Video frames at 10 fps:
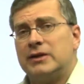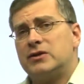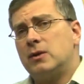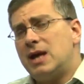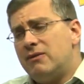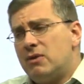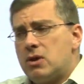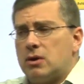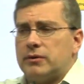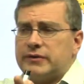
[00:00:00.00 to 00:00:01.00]
So even
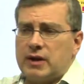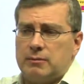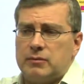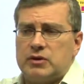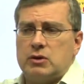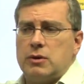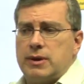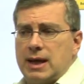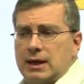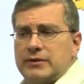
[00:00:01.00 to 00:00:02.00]
though some two
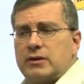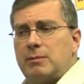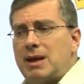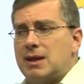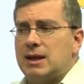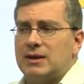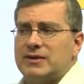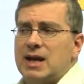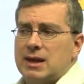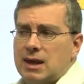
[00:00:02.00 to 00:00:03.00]
things or many
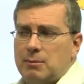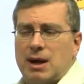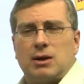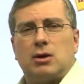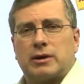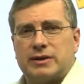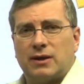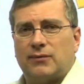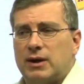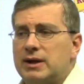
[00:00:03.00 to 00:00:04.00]
things, they might look
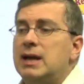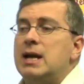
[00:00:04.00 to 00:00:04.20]
different,